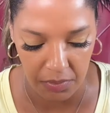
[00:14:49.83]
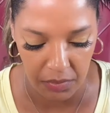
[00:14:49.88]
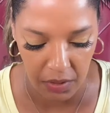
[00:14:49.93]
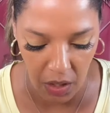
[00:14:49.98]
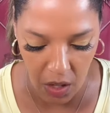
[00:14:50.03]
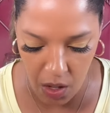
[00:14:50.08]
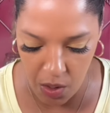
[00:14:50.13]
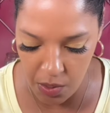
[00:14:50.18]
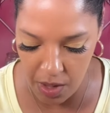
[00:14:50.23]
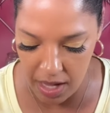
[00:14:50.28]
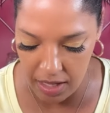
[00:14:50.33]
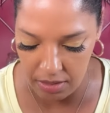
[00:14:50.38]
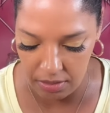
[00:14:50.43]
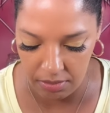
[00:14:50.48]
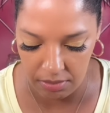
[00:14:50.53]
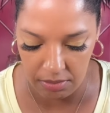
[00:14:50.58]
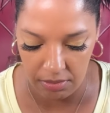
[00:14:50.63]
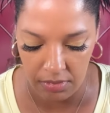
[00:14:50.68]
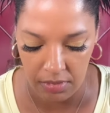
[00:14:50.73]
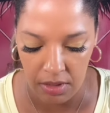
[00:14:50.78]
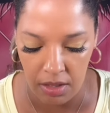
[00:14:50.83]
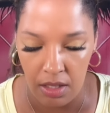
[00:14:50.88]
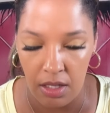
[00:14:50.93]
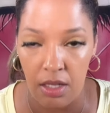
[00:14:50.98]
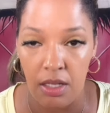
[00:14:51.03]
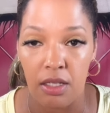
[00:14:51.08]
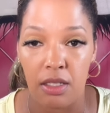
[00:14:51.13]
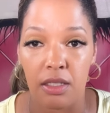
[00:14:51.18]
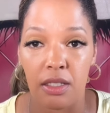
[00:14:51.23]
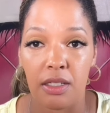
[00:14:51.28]
All right,
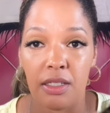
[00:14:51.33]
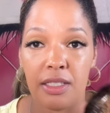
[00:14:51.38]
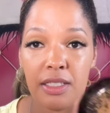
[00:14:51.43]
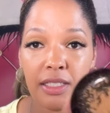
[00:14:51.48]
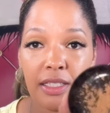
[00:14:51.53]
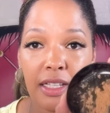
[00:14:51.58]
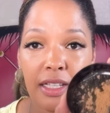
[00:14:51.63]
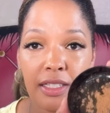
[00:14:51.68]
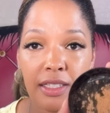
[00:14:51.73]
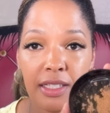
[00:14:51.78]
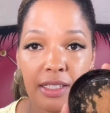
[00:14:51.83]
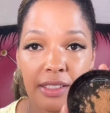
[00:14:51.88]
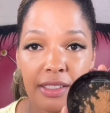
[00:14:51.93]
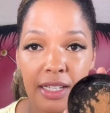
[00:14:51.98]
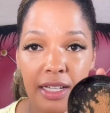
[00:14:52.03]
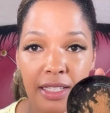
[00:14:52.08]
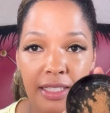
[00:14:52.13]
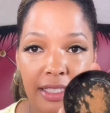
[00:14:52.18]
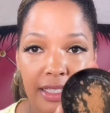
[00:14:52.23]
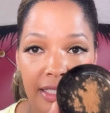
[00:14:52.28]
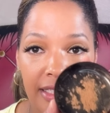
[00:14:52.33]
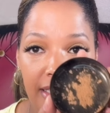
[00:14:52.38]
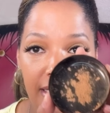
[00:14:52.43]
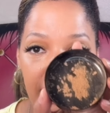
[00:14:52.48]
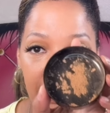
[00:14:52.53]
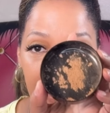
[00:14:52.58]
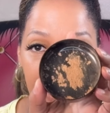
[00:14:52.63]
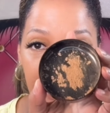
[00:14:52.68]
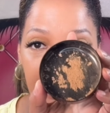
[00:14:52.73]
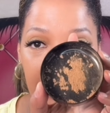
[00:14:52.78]
so this does look nice and
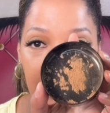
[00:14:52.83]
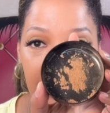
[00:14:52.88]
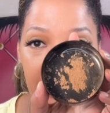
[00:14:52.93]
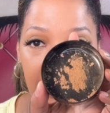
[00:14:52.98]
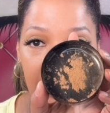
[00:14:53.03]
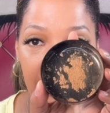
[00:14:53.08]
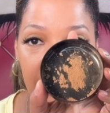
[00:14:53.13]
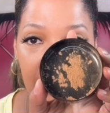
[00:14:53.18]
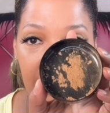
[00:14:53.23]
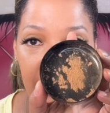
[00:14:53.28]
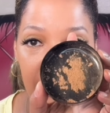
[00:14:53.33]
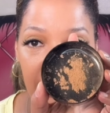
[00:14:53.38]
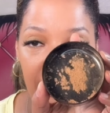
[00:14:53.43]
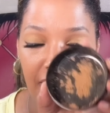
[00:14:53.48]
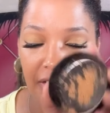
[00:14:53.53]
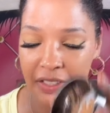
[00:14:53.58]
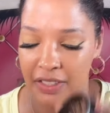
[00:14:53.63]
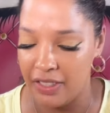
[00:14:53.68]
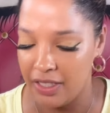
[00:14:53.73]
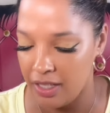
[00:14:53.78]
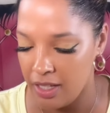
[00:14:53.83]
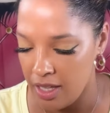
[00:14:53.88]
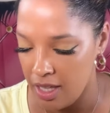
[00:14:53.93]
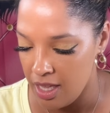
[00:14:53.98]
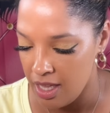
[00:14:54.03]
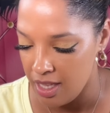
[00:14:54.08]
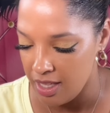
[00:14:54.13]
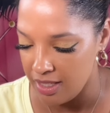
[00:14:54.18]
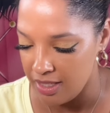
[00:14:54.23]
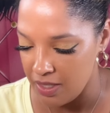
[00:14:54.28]
tan. Again, that's the color.
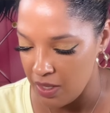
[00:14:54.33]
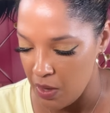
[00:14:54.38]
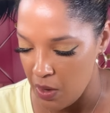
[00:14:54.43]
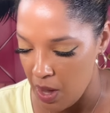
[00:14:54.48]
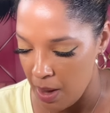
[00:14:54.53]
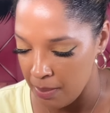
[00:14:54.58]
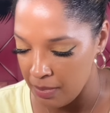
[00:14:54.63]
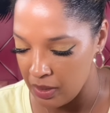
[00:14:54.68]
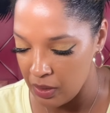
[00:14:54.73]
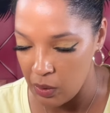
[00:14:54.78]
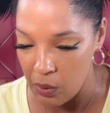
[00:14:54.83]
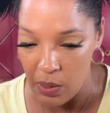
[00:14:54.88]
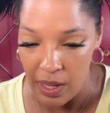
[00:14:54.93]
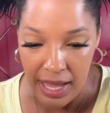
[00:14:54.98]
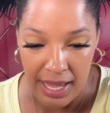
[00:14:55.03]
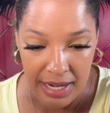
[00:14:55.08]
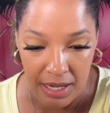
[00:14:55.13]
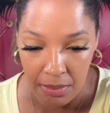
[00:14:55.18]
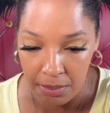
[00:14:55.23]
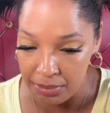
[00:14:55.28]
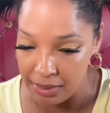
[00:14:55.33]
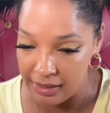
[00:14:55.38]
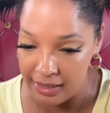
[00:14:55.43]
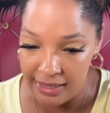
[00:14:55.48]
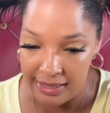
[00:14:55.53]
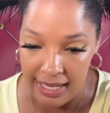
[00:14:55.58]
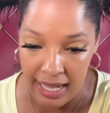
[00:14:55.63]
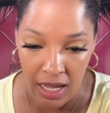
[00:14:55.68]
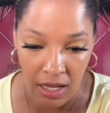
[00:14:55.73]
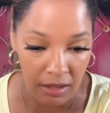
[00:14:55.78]
So I'm gonna go ahead and blend
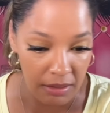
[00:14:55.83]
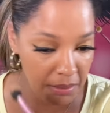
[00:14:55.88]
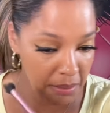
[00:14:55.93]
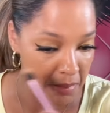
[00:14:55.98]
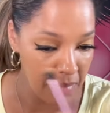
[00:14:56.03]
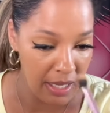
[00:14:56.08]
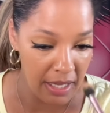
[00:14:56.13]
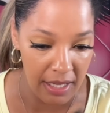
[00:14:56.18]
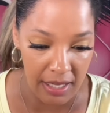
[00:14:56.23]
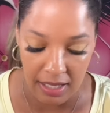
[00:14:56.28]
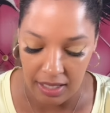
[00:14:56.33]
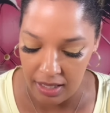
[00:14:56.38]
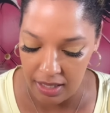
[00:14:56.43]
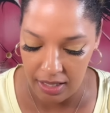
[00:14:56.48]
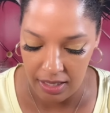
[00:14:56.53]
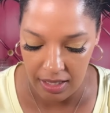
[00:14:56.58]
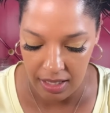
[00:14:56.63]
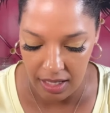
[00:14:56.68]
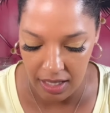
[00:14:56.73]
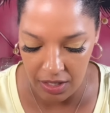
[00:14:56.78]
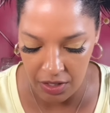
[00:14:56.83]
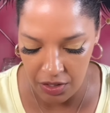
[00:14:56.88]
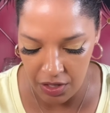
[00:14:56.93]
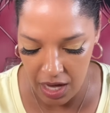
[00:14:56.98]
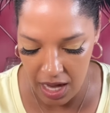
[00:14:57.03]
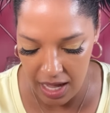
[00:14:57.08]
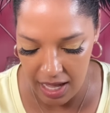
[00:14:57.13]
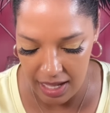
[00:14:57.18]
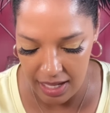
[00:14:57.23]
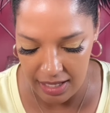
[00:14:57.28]
out my under
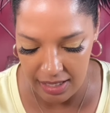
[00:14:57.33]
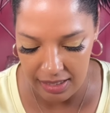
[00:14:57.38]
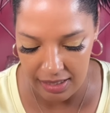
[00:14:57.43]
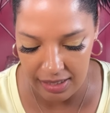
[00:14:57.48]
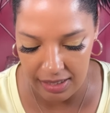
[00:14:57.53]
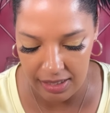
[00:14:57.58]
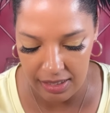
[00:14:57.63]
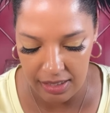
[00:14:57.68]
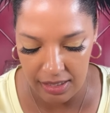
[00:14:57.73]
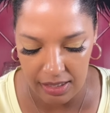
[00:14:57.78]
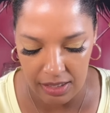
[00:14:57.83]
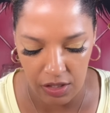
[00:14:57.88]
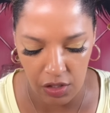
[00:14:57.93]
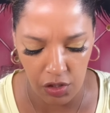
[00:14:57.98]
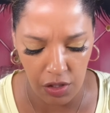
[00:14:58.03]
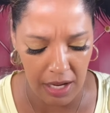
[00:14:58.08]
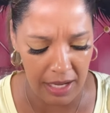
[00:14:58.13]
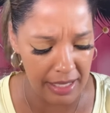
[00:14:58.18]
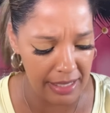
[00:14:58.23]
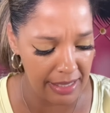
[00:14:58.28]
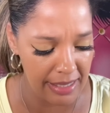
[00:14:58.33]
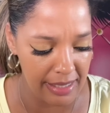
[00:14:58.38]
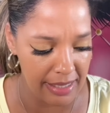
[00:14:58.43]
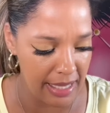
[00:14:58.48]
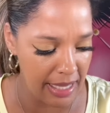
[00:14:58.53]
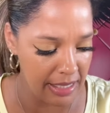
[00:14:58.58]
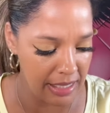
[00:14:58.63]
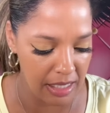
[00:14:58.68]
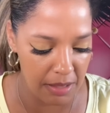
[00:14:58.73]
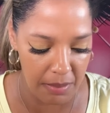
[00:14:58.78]
eyes, try and set
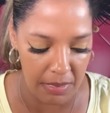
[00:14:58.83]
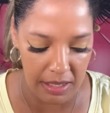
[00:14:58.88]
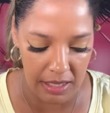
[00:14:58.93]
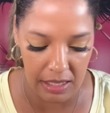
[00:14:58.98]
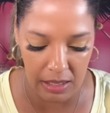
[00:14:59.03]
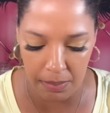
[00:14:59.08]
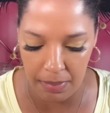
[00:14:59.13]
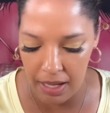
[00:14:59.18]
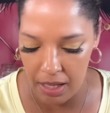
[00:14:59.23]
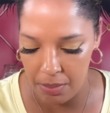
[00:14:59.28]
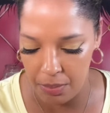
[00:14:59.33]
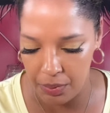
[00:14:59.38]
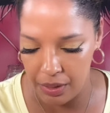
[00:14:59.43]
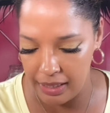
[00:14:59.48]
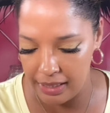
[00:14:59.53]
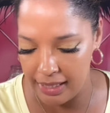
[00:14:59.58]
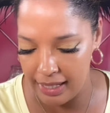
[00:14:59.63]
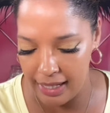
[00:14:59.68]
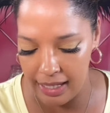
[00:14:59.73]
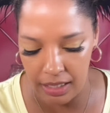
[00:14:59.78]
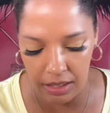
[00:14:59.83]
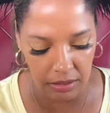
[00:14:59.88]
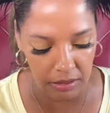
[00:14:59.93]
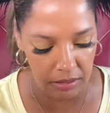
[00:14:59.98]
some of this bad boy down.